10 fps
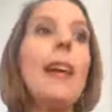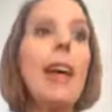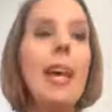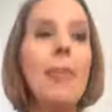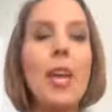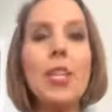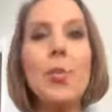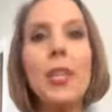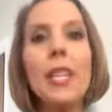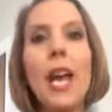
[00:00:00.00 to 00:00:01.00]
And then you
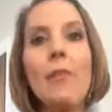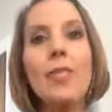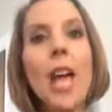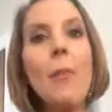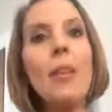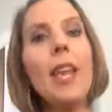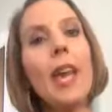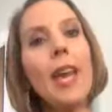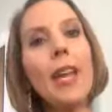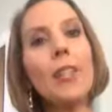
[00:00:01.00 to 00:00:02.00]
want to have salmon,
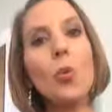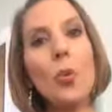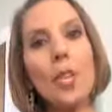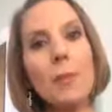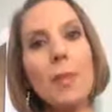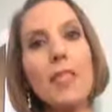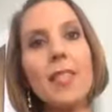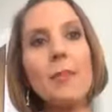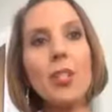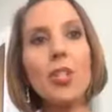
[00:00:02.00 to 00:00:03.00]
eggs, organ meats
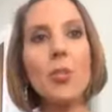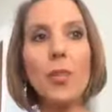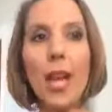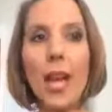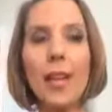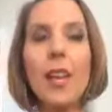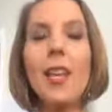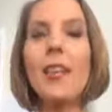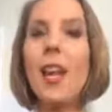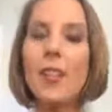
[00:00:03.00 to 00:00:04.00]
as much as you can,
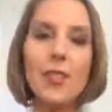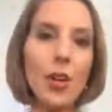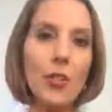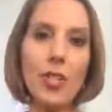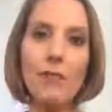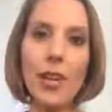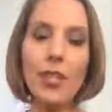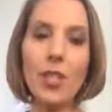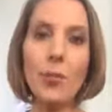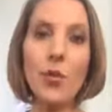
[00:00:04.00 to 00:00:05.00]
non-starchy
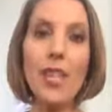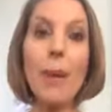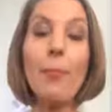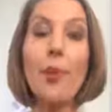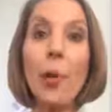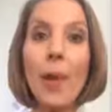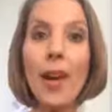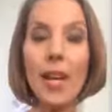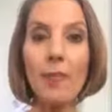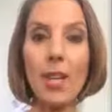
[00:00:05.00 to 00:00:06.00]
vegetables, and
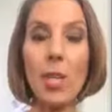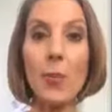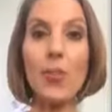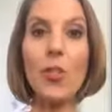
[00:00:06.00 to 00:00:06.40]
probiotic vegetables.